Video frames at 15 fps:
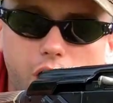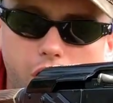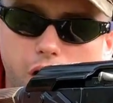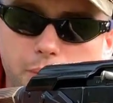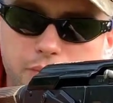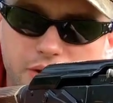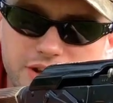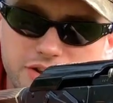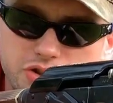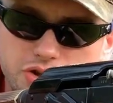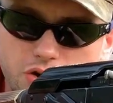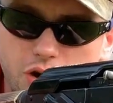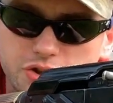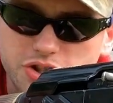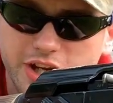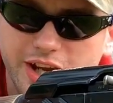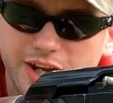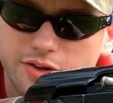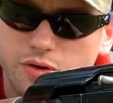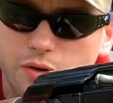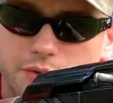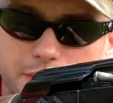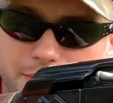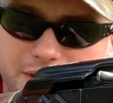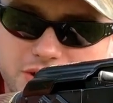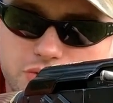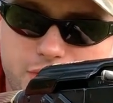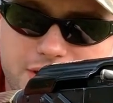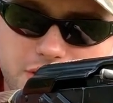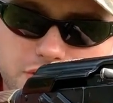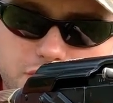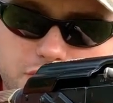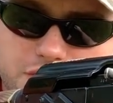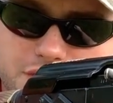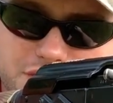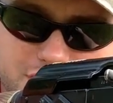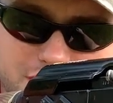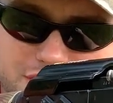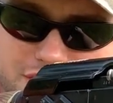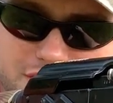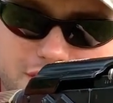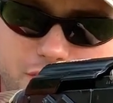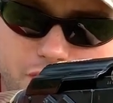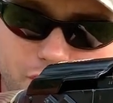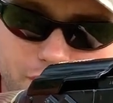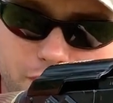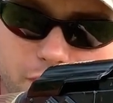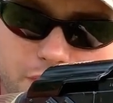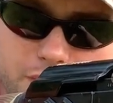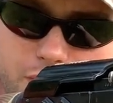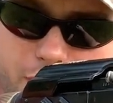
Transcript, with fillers: operating the charging handle, the best way to do this as the for the